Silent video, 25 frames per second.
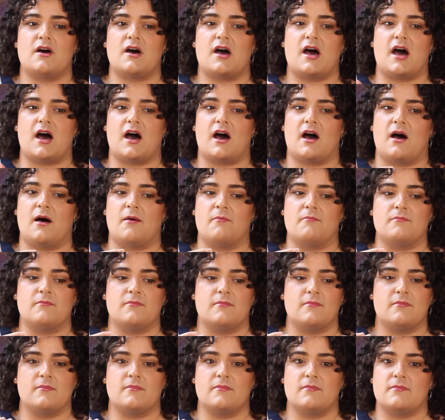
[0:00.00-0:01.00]
um,
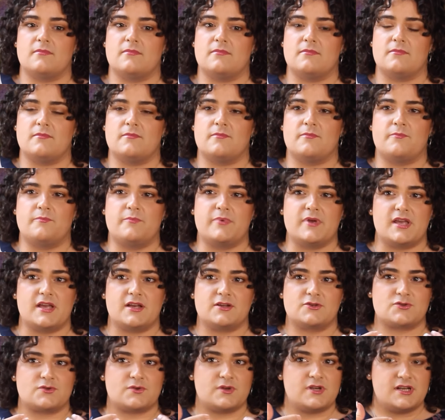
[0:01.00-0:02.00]
being
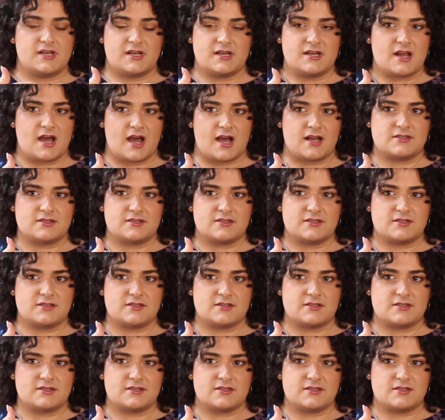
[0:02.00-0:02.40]
treated as